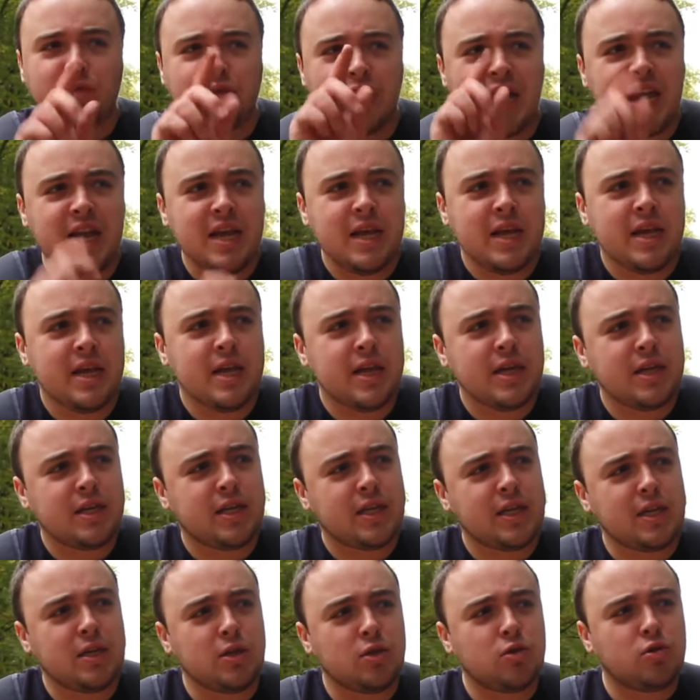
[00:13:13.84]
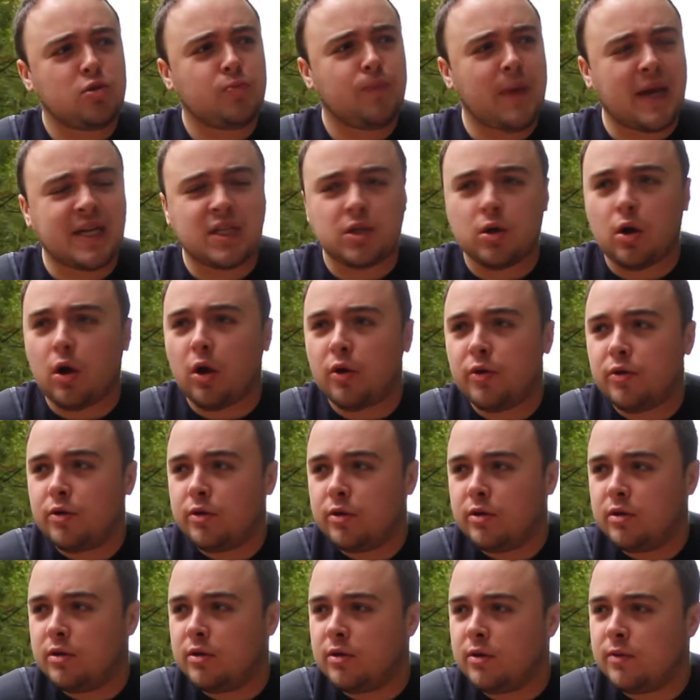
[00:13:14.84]
thing he didn't bet
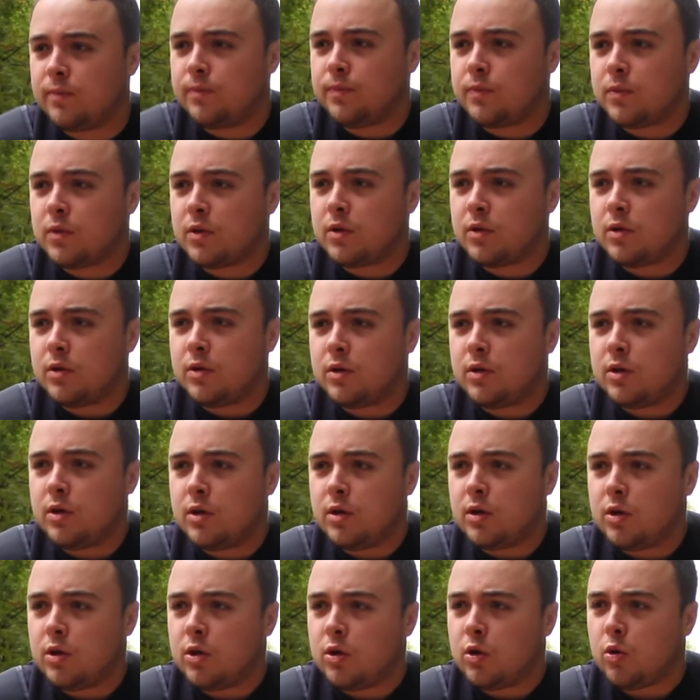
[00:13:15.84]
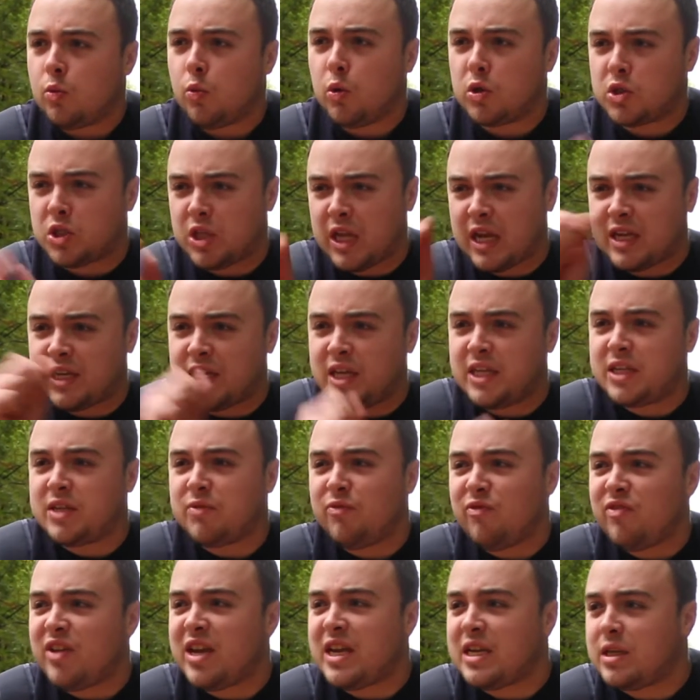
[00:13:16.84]
on was that his
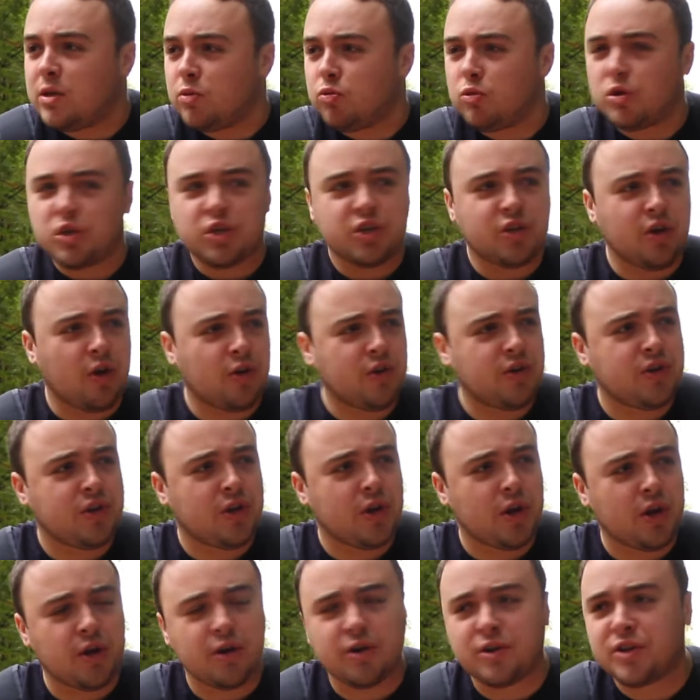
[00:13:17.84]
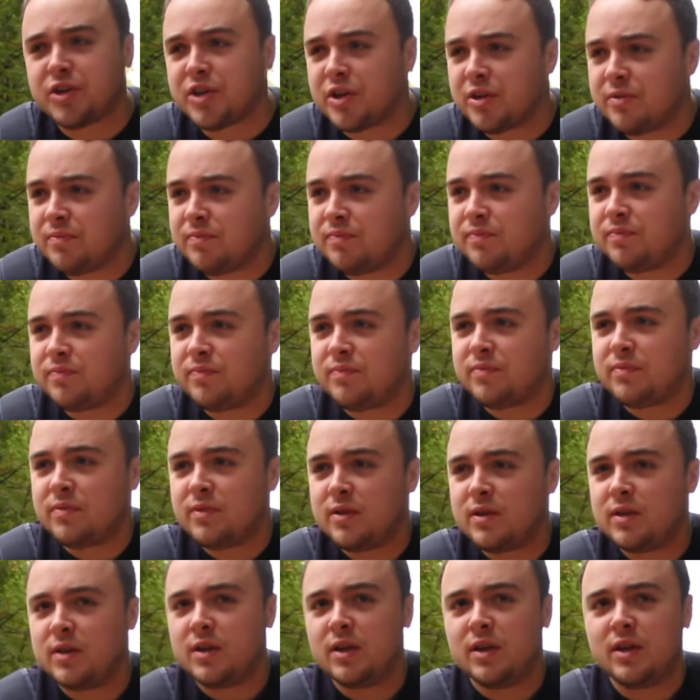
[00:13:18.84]
feet would start to hurt,
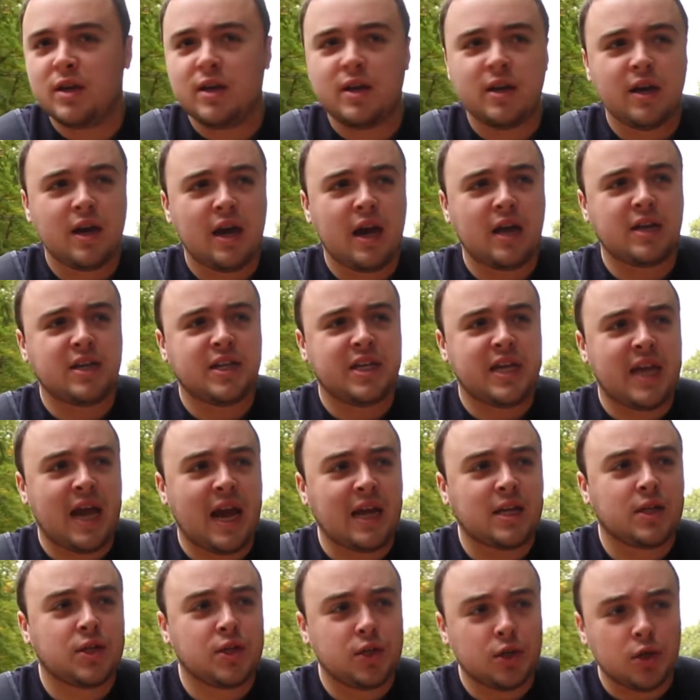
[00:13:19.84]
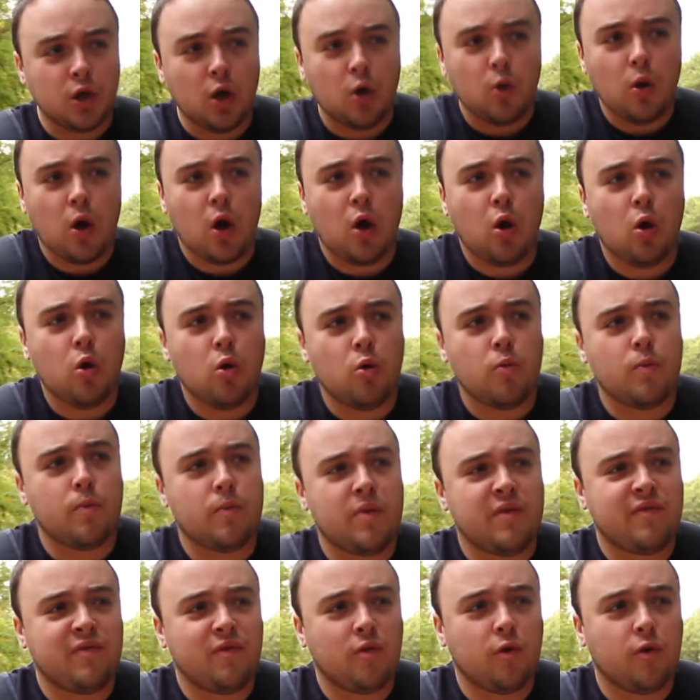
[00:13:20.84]
and he had to go home
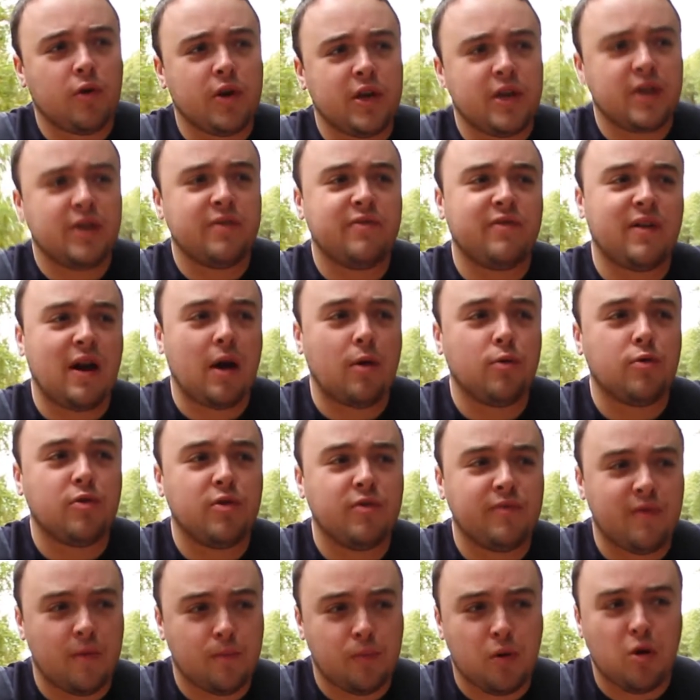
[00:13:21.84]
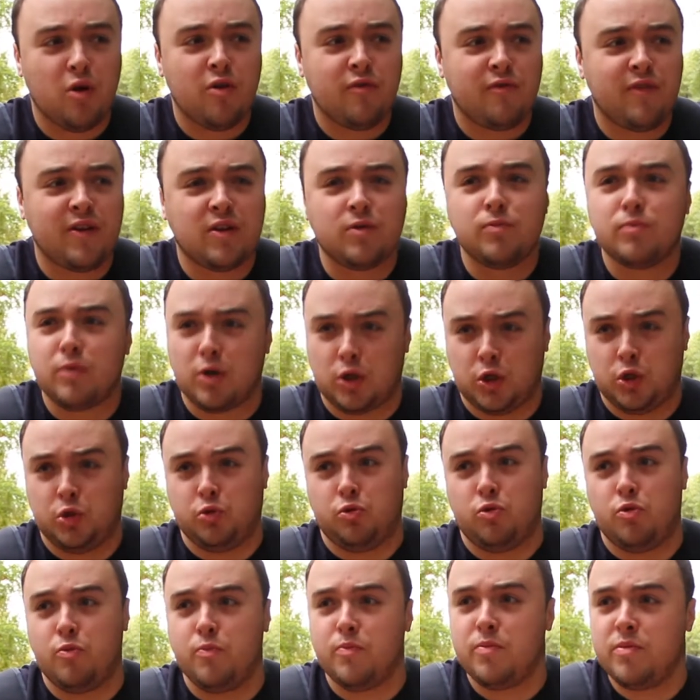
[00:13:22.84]
before he found the perfect
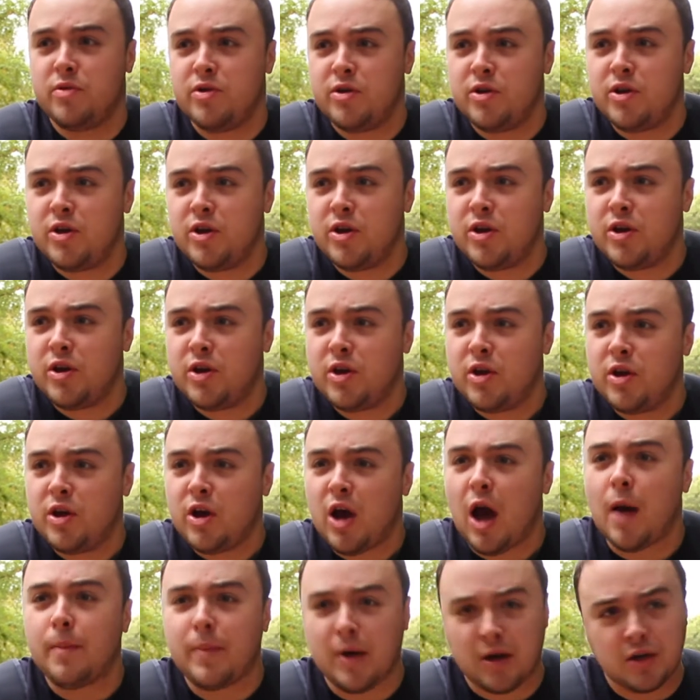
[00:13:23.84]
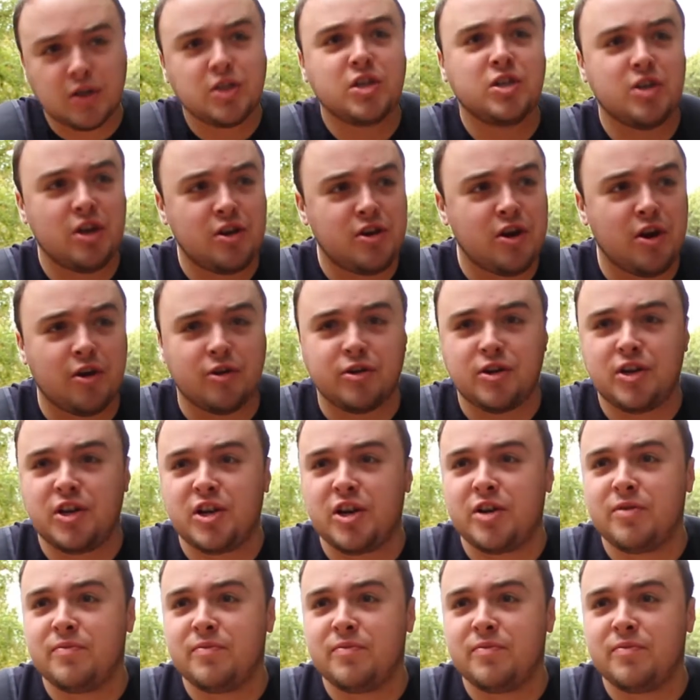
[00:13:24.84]
mushroom amongst the dirt.